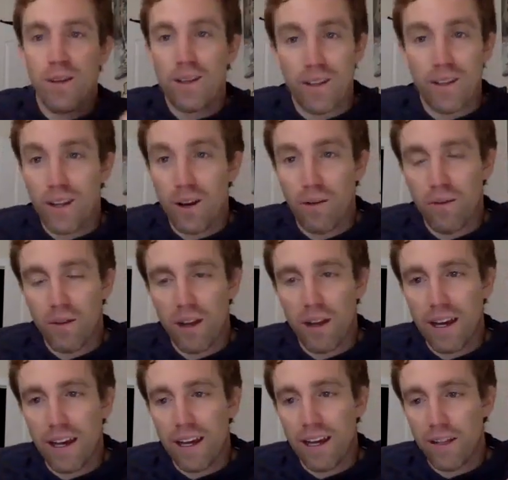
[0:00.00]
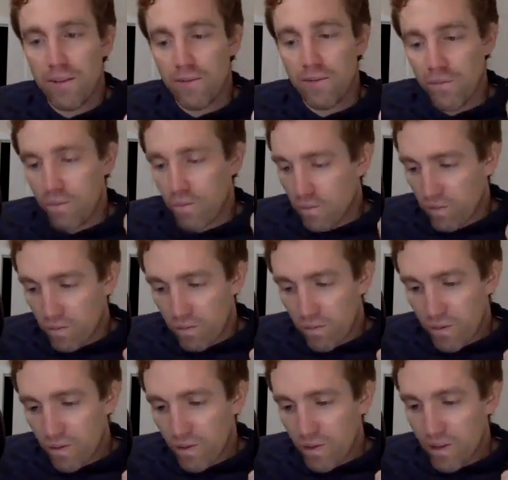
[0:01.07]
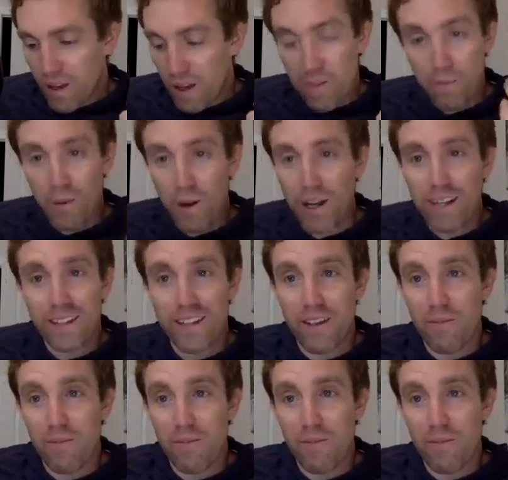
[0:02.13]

you know uh, markets